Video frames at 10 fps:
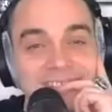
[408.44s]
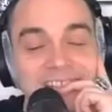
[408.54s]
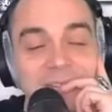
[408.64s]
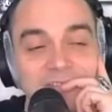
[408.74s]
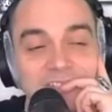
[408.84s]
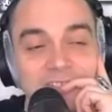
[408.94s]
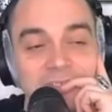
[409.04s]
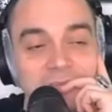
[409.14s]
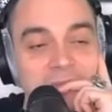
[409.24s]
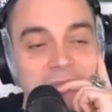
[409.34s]
Like it's almost
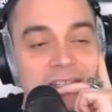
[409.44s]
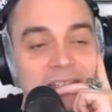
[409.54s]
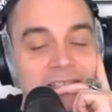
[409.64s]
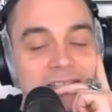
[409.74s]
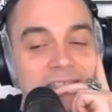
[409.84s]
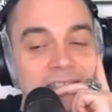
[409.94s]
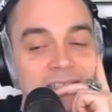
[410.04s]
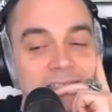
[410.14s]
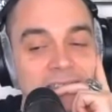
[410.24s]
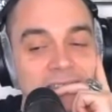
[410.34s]
like when you look at
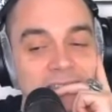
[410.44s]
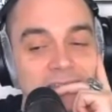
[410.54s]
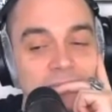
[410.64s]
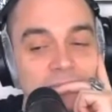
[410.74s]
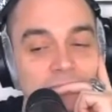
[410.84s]
Show and the pictures